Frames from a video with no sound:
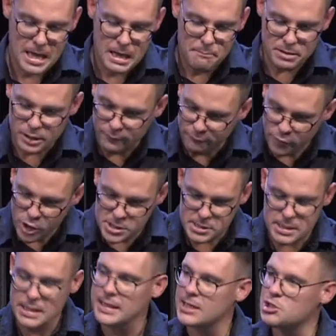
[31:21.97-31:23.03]
But the first
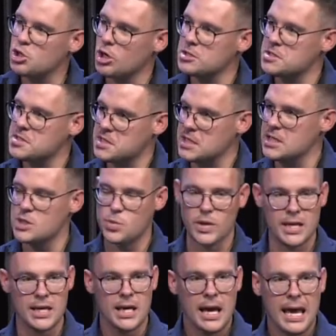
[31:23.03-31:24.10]
thing that John sees when
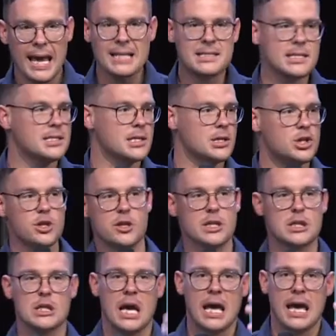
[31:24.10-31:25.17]
he enters into
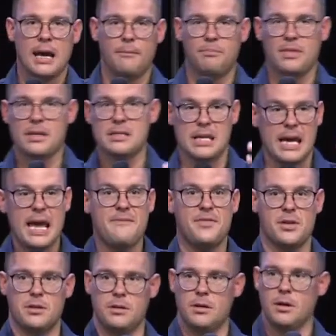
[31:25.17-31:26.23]
this, this
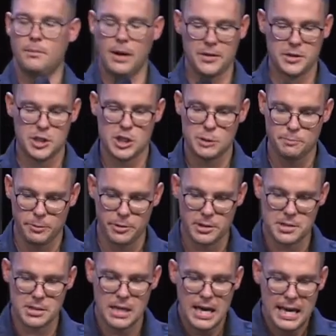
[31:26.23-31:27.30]
heaven by the
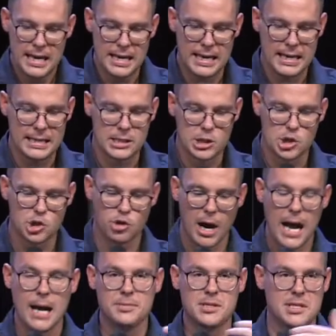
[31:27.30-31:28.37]
Spirit. He, he
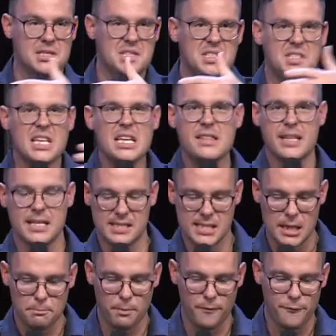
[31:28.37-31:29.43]
describes the scene that's
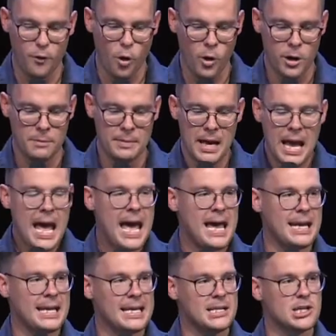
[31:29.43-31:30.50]
set before him,
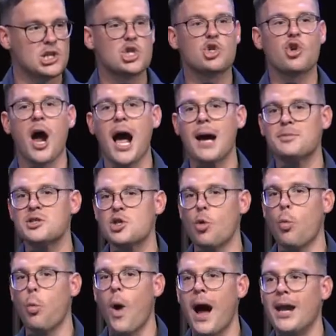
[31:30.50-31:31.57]
and he describes the
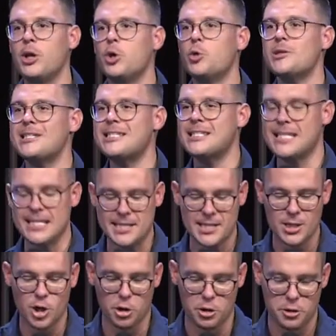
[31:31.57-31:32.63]
one who is
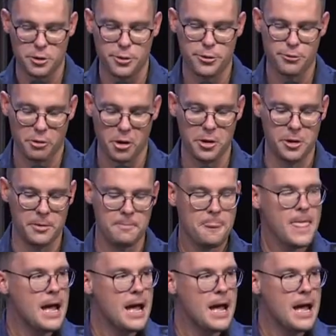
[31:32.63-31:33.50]
seated on a throne.